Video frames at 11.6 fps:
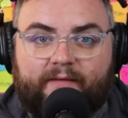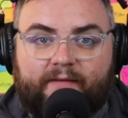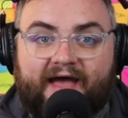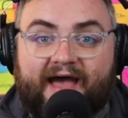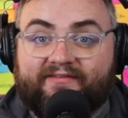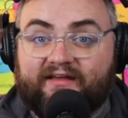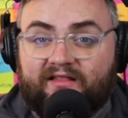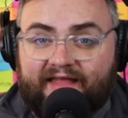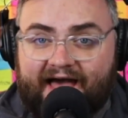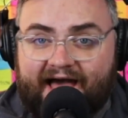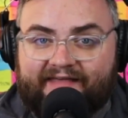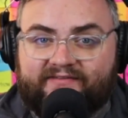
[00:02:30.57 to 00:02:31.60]
as a
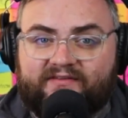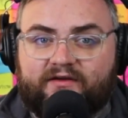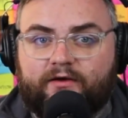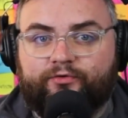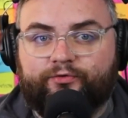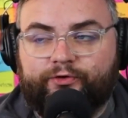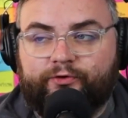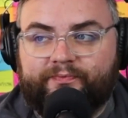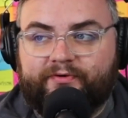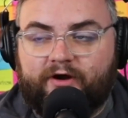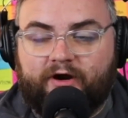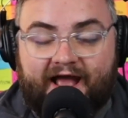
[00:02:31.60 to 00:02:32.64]
class
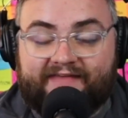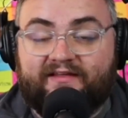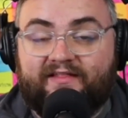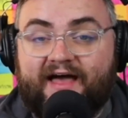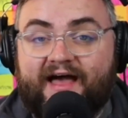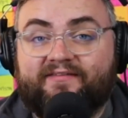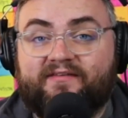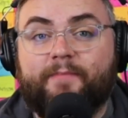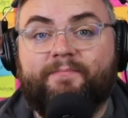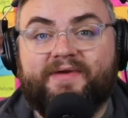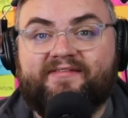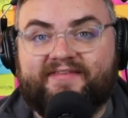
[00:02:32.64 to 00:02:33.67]
a
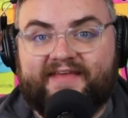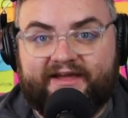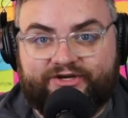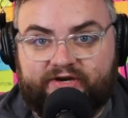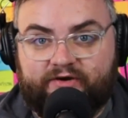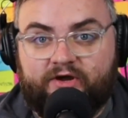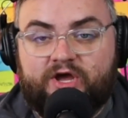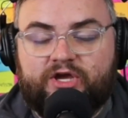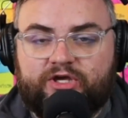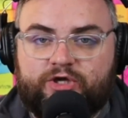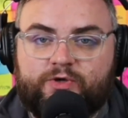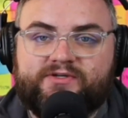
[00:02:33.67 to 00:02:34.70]
B section
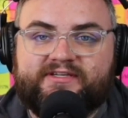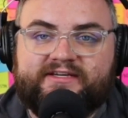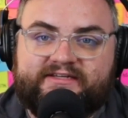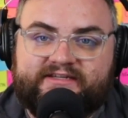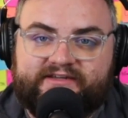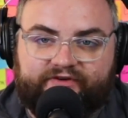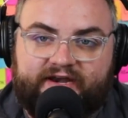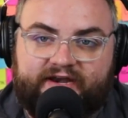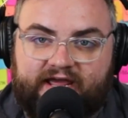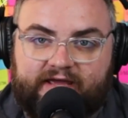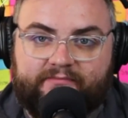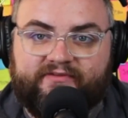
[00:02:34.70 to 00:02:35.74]
using different
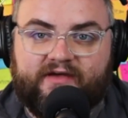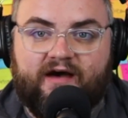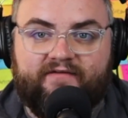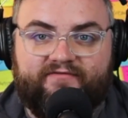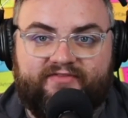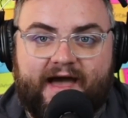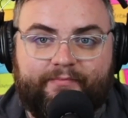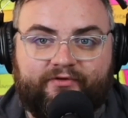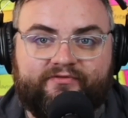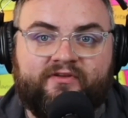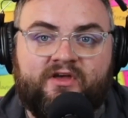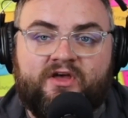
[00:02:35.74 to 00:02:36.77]
names of the
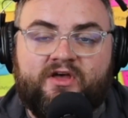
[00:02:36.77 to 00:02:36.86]
apples.